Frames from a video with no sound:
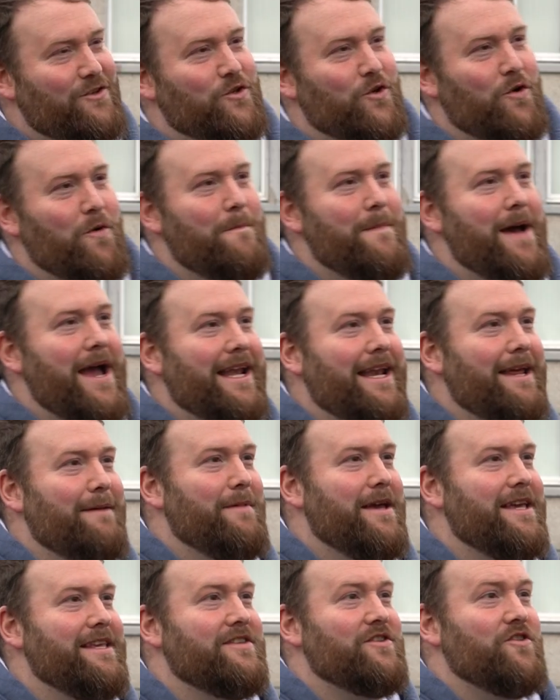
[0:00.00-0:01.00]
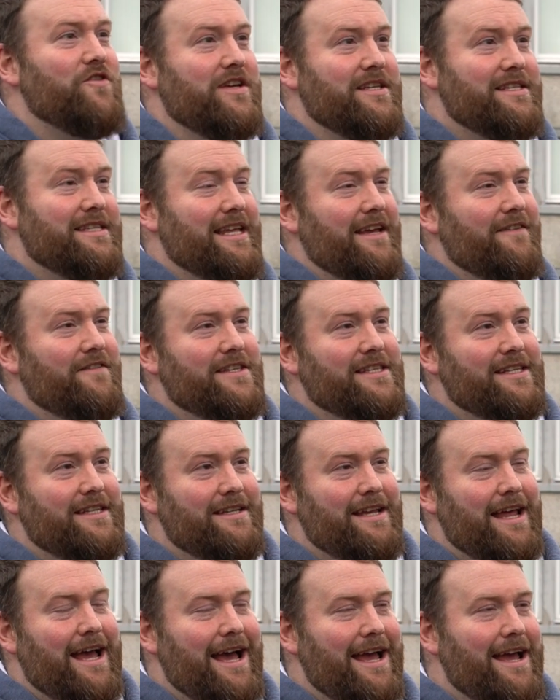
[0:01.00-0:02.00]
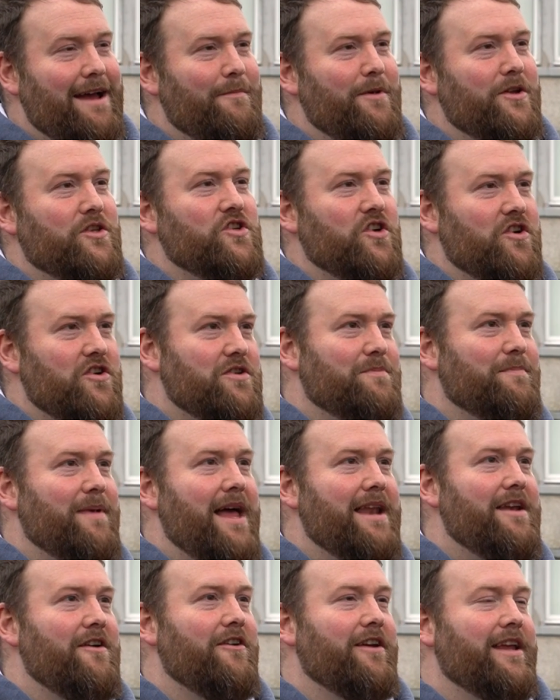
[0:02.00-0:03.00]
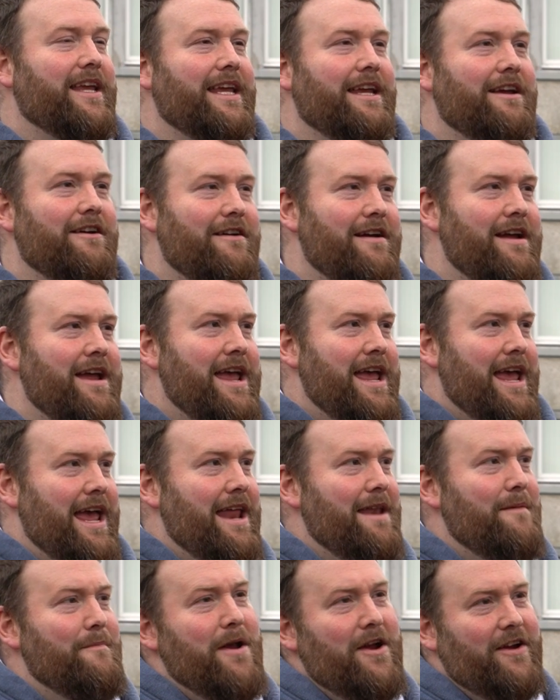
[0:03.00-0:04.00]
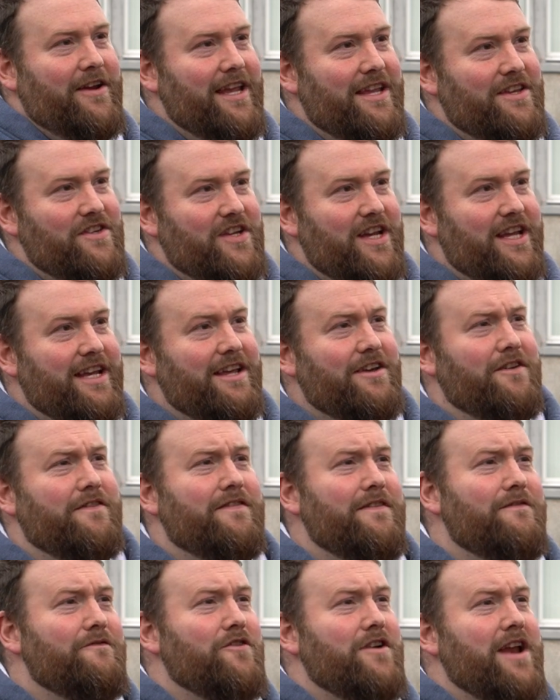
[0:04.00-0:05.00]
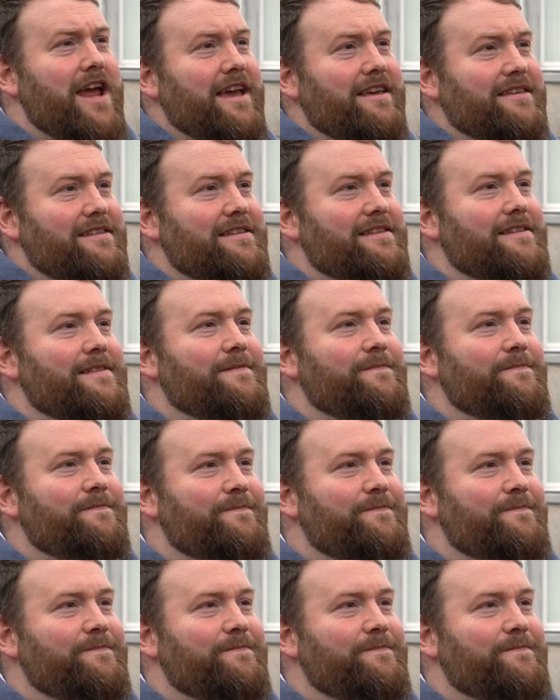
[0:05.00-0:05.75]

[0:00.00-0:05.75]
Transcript: so my name is Chris Davidson. I am a church planter here in the Merkinch area of Inverness.